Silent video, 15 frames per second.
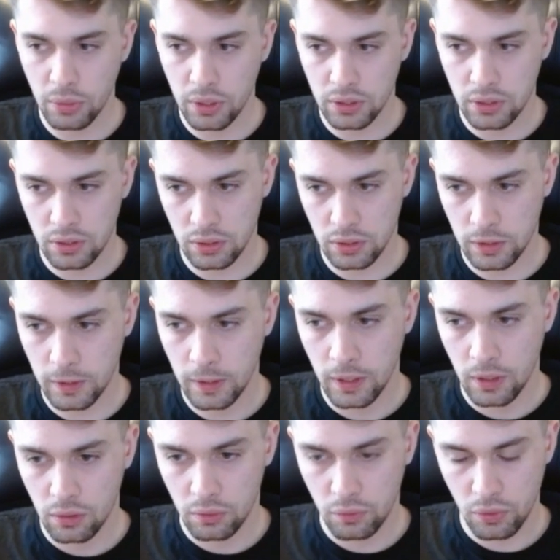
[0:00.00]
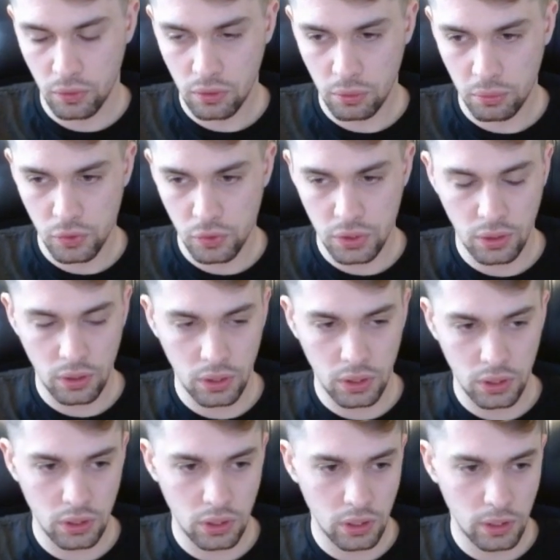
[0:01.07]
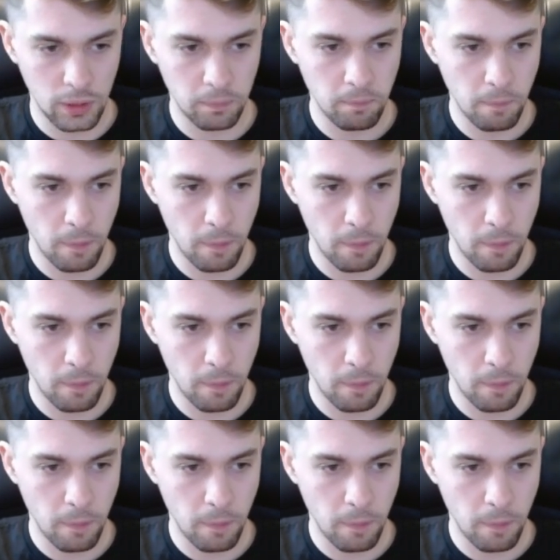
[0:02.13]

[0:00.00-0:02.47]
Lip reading: But obviously, in the